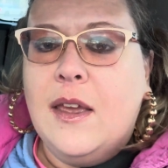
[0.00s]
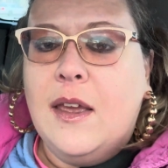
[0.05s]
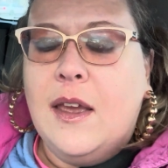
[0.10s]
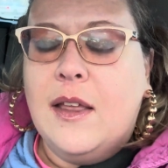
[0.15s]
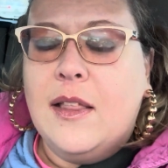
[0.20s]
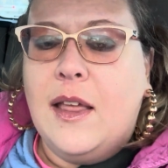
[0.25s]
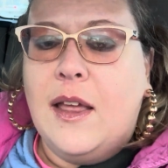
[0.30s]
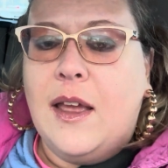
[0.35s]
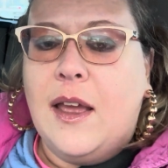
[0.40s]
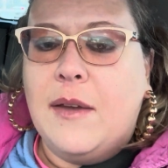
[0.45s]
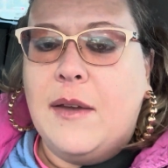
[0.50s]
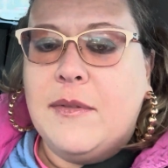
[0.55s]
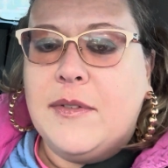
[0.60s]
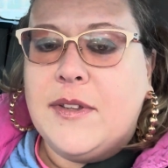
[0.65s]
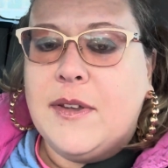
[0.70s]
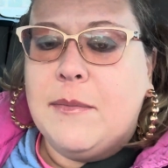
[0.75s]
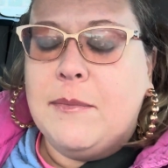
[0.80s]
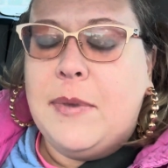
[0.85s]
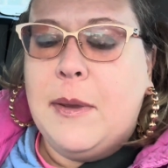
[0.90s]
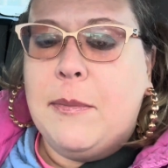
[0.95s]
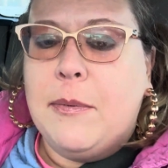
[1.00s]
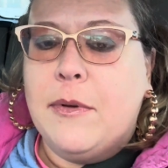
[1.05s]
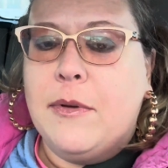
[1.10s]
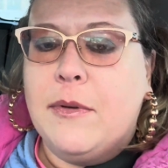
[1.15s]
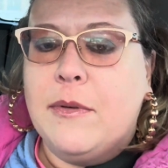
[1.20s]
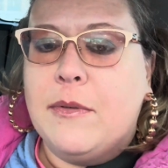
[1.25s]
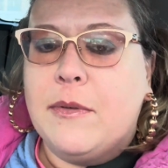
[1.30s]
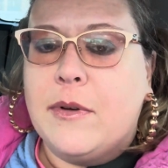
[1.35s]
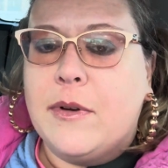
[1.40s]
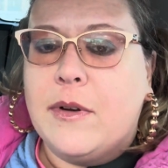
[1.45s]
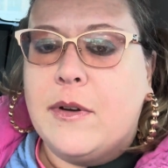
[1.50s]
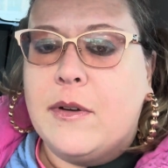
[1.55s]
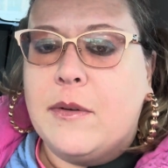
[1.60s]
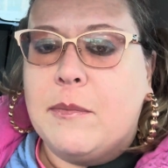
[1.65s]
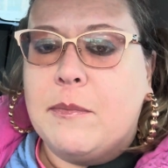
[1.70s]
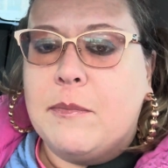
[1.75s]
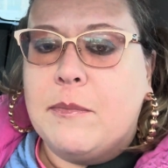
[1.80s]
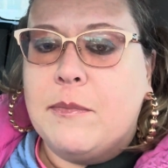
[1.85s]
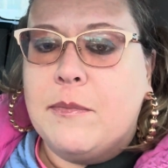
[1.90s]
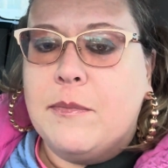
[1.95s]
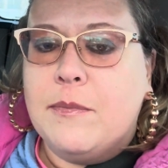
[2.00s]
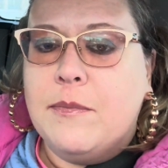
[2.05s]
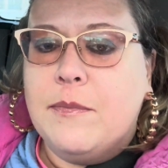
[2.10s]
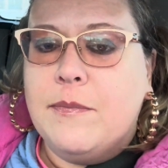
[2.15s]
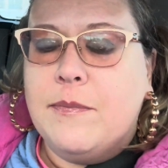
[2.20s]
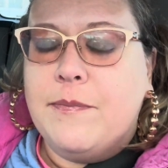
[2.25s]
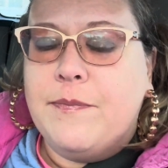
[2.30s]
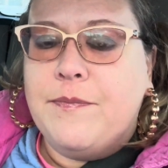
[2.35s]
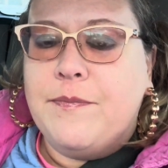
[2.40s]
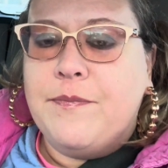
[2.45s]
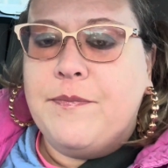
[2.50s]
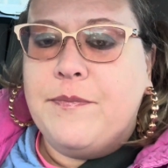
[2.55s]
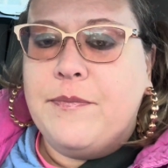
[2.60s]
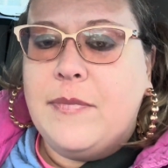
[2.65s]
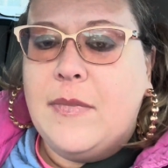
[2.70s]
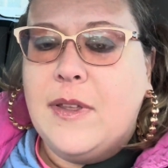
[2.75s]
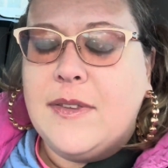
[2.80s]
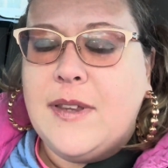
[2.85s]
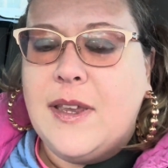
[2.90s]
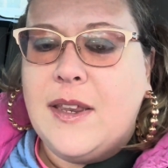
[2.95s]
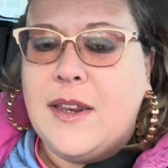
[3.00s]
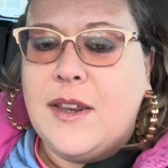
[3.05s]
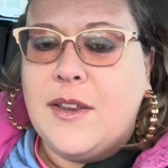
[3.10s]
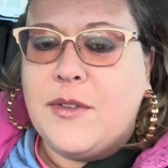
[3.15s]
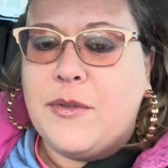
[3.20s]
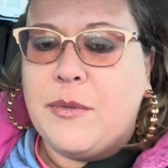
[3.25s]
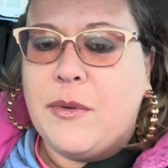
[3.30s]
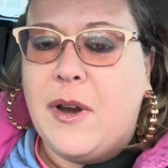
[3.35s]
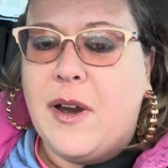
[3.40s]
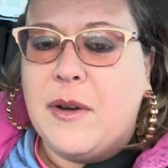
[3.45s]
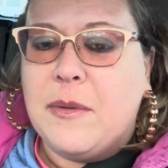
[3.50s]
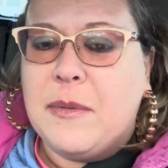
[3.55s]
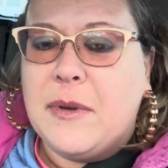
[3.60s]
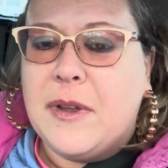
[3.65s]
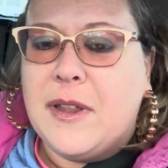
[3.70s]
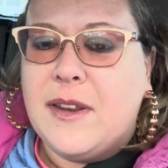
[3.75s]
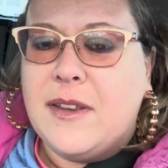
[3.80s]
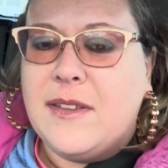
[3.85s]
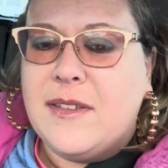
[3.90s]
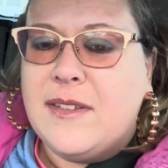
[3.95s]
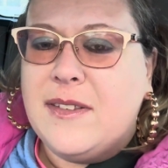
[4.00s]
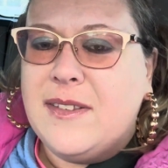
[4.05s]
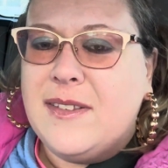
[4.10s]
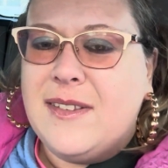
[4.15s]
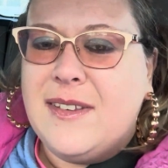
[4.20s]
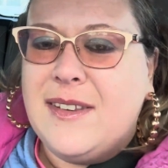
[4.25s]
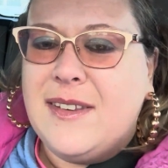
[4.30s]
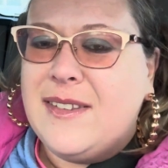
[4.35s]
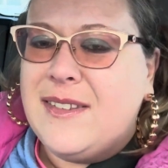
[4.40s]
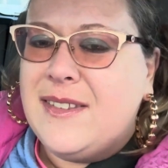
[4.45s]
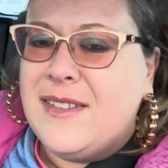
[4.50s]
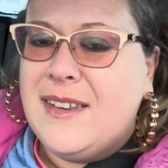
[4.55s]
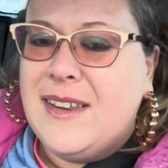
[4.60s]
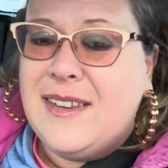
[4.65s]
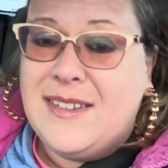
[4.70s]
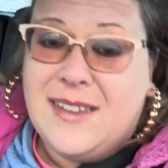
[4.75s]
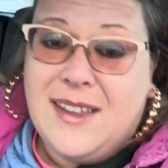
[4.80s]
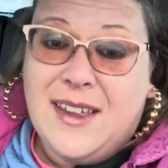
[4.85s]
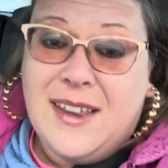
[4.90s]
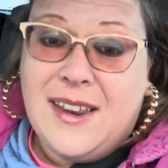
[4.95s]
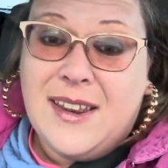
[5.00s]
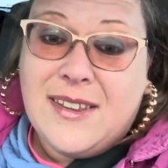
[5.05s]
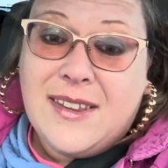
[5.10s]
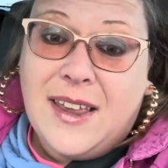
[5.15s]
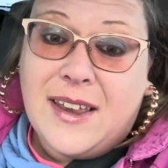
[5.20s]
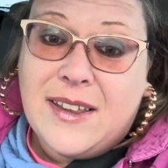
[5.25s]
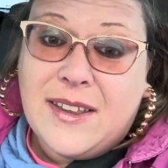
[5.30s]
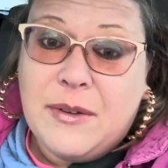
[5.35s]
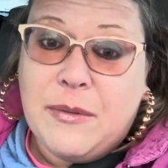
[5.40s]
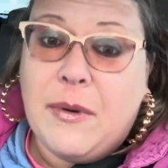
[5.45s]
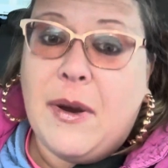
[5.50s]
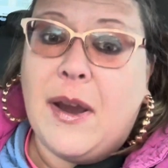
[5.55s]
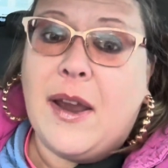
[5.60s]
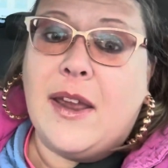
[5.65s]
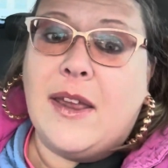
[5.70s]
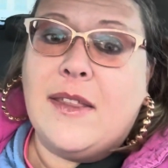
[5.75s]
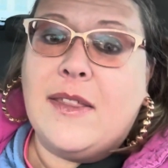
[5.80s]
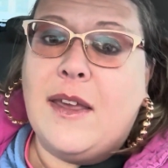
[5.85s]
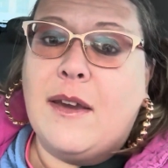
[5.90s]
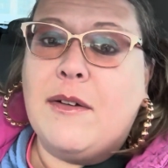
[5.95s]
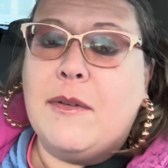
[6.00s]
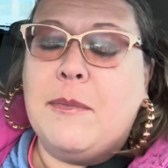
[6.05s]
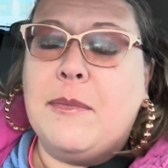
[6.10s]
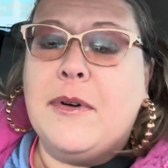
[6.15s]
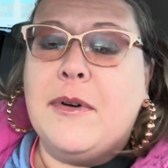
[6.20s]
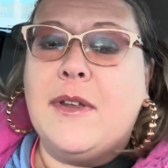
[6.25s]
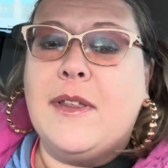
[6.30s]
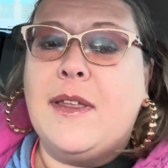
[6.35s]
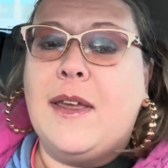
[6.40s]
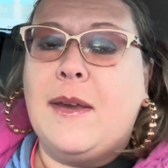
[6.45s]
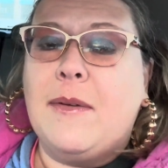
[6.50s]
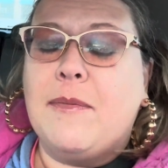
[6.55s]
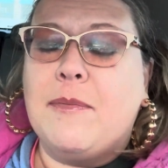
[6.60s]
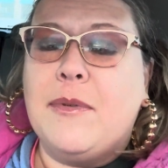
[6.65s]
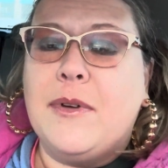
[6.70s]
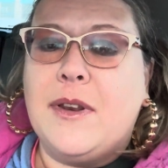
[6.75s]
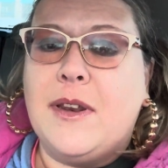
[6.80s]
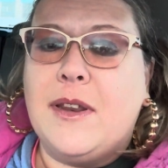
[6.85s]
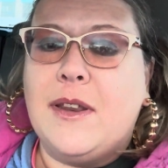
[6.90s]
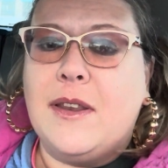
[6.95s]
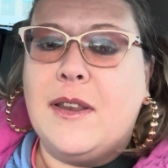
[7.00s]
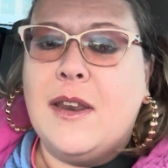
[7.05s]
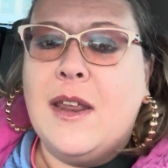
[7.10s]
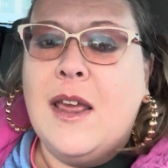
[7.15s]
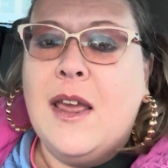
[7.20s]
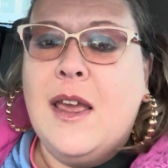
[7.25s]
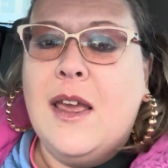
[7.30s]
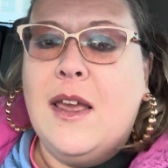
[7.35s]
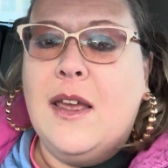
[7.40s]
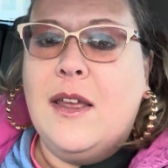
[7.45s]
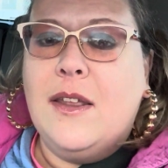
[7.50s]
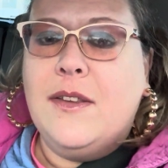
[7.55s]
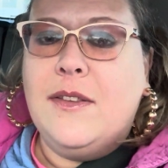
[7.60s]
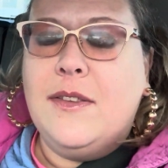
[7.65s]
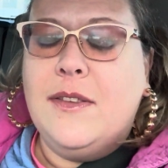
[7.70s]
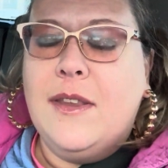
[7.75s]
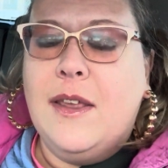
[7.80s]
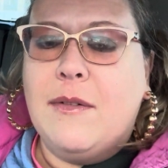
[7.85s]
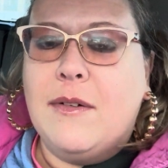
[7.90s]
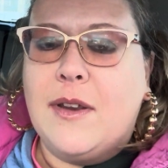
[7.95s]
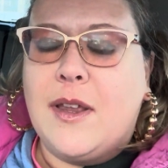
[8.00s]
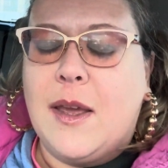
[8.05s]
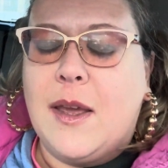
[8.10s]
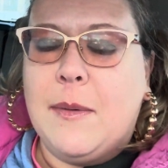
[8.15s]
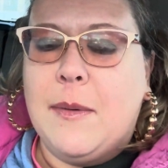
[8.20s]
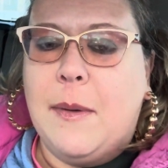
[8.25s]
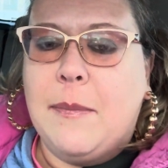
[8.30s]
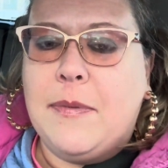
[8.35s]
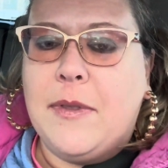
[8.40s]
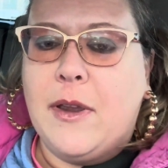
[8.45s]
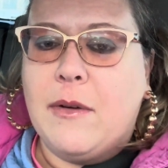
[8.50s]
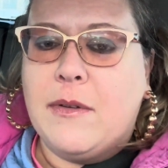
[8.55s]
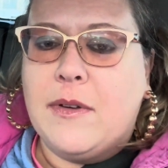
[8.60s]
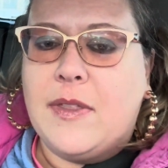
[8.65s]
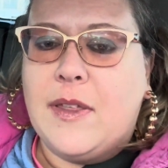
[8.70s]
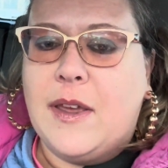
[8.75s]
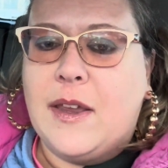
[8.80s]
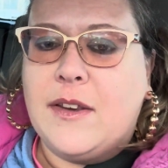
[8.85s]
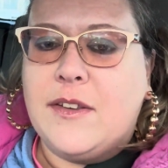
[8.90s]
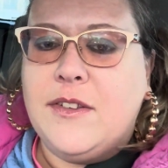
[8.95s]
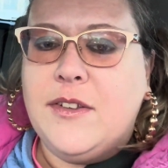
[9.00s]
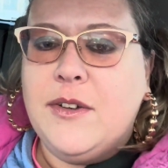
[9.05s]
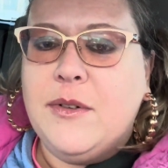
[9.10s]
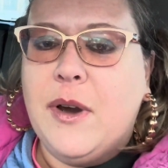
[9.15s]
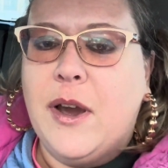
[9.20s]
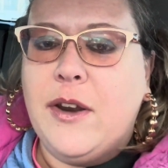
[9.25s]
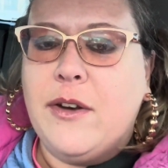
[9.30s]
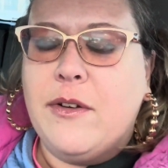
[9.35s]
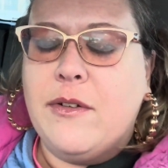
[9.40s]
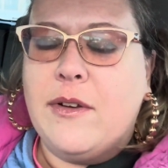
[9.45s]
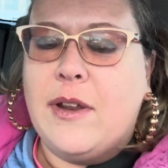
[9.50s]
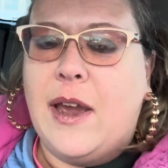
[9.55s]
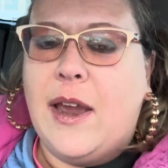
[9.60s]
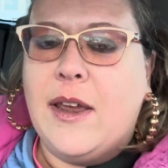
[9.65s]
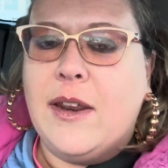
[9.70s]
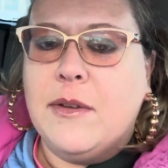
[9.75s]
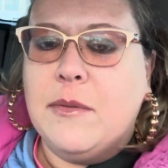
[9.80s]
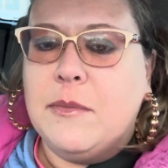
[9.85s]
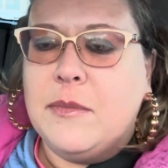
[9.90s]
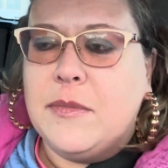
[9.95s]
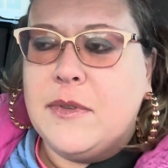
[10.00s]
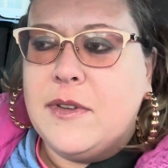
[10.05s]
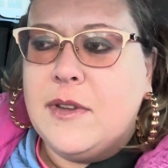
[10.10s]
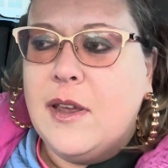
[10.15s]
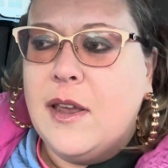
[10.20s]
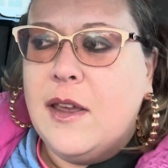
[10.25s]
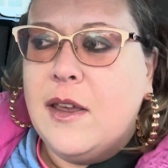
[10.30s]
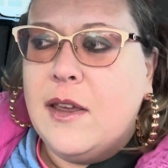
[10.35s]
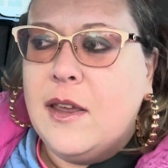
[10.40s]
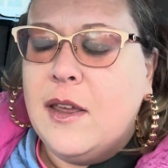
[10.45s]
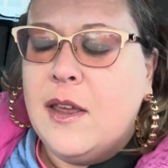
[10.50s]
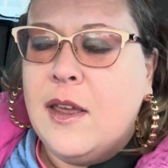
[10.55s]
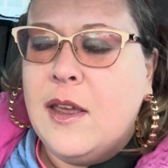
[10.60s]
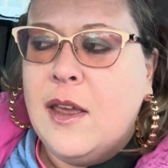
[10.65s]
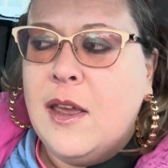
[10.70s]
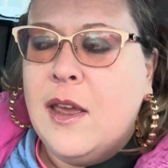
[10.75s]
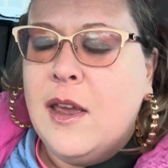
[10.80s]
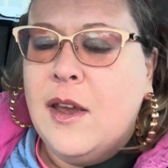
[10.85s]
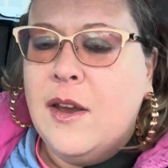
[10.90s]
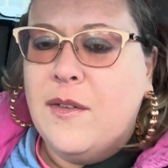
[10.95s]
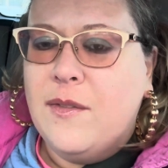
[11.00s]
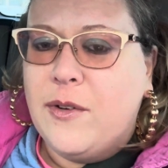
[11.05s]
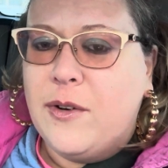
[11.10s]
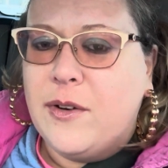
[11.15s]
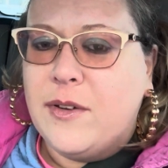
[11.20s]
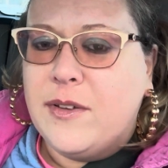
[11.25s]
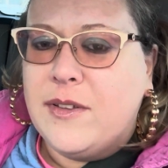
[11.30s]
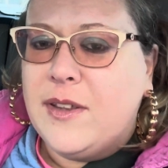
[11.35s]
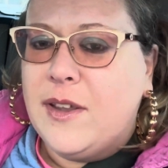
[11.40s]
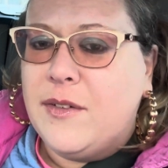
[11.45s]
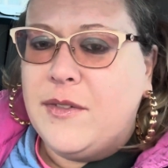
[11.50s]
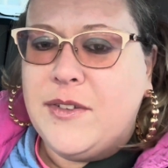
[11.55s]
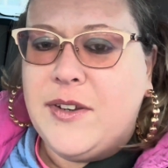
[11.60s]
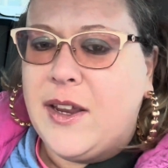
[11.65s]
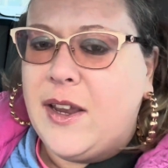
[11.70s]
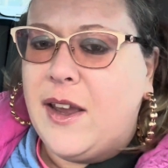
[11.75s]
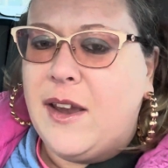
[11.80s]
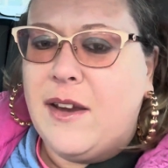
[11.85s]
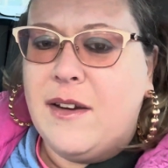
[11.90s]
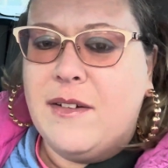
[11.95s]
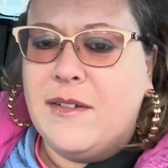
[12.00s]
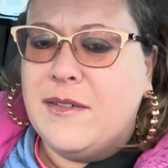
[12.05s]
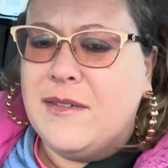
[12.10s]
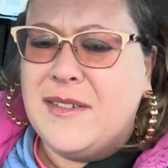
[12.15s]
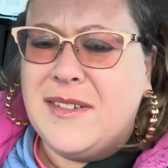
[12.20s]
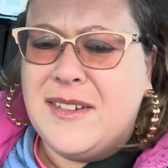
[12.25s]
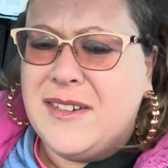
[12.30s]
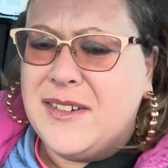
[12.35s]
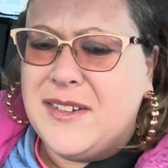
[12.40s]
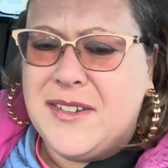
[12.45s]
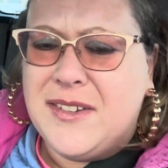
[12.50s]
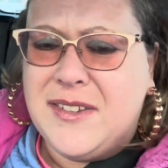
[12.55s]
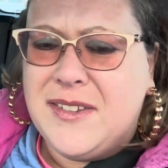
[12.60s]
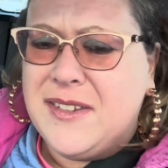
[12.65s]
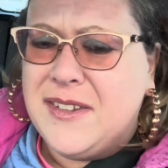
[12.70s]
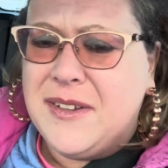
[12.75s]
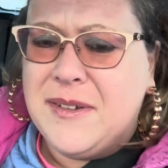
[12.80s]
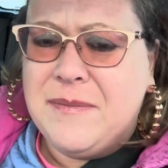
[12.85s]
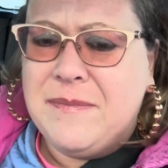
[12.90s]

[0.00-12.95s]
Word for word: a lot, some people were not saying it's wrong but it's, it's it's not exactly right they would put like put in they would come up there with like 200 items for a self-checkout which just